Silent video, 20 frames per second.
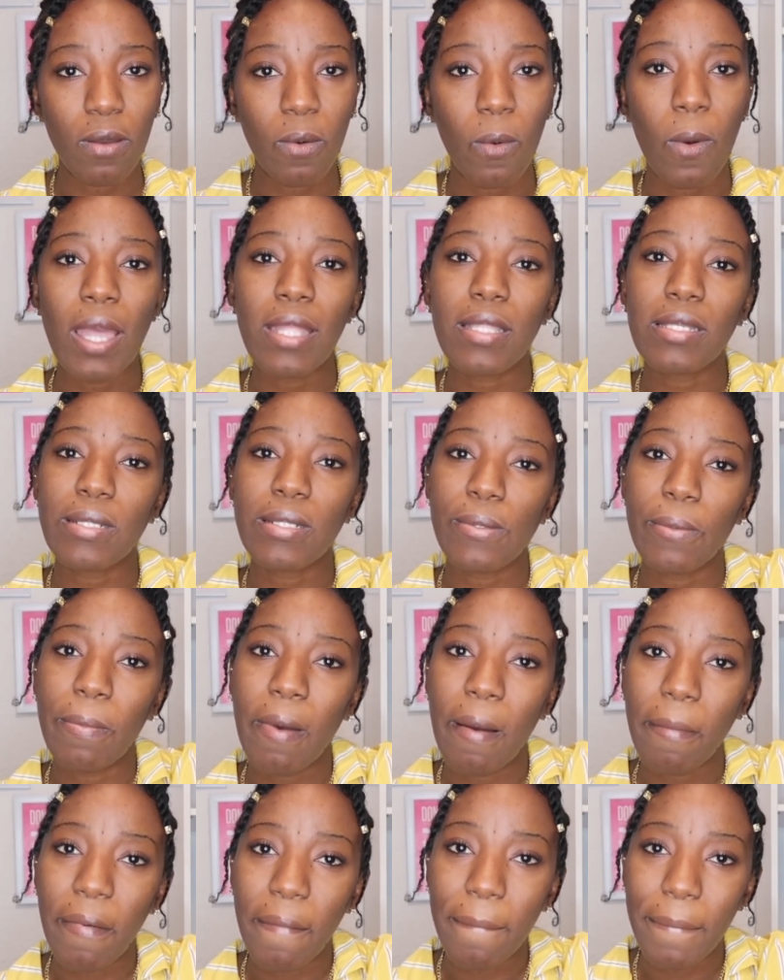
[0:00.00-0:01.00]
Wait to do
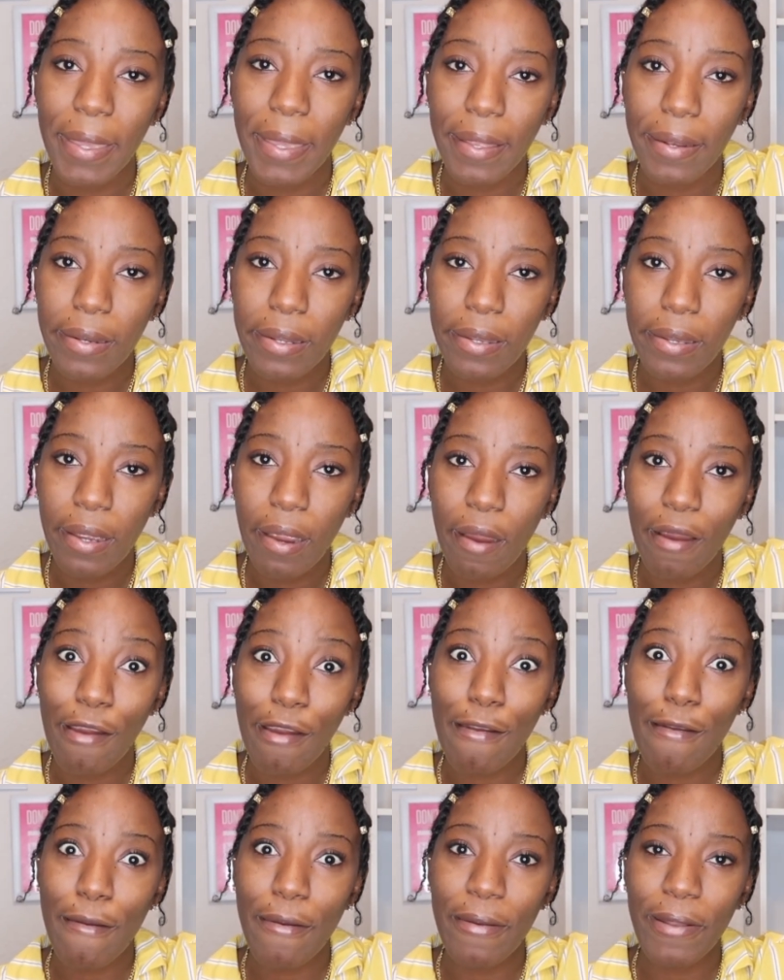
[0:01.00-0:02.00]
on my bed. I
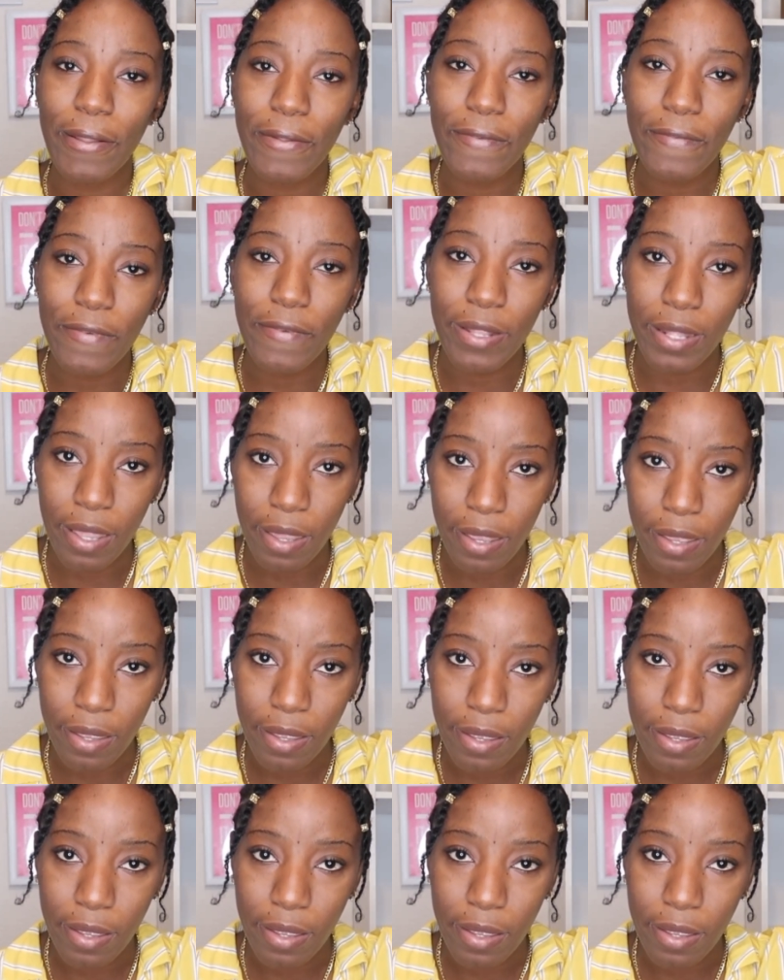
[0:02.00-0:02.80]
grung it for day.